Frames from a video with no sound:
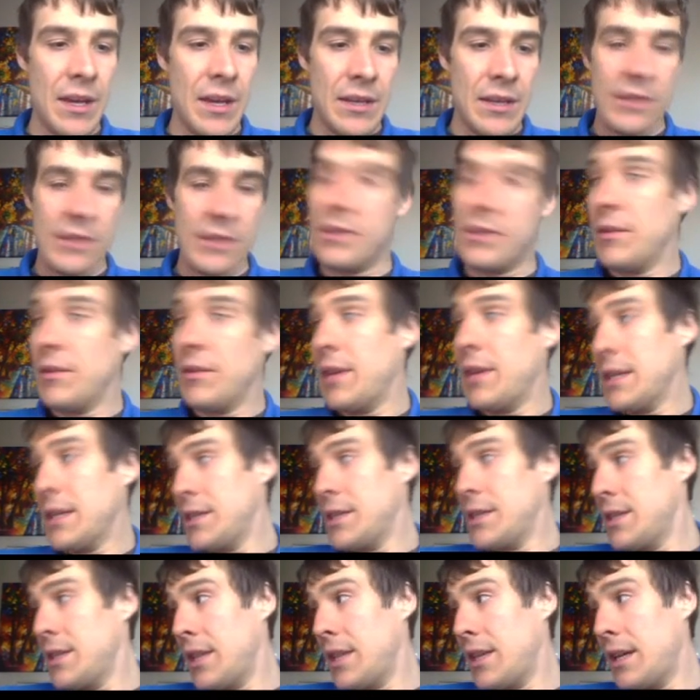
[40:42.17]
So
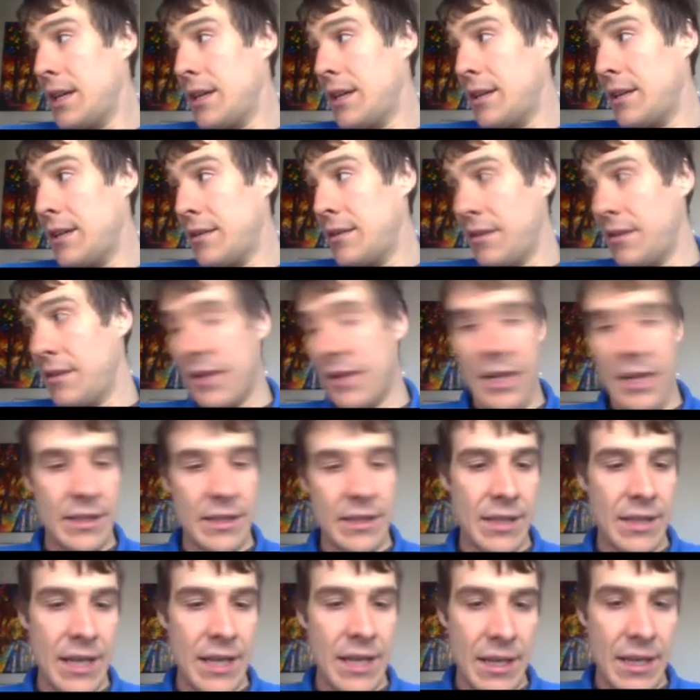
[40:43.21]
that's
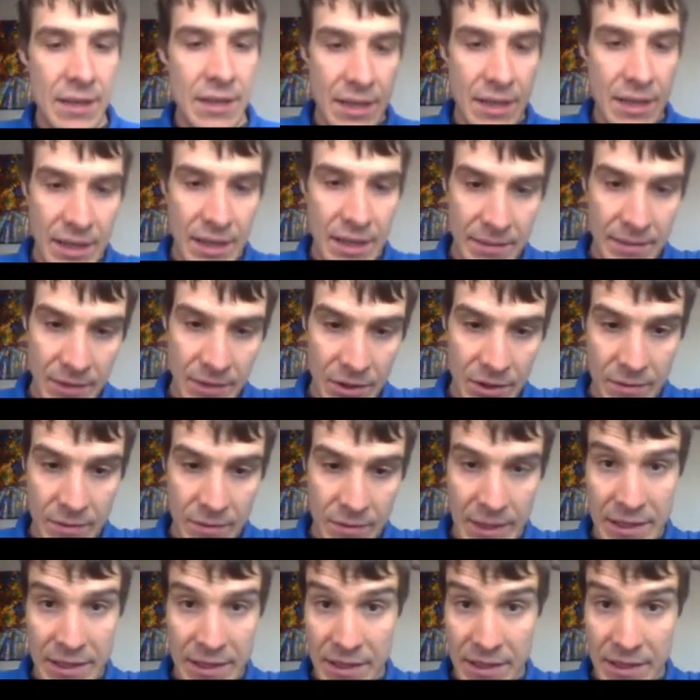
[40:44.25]
that. I'm going to go back to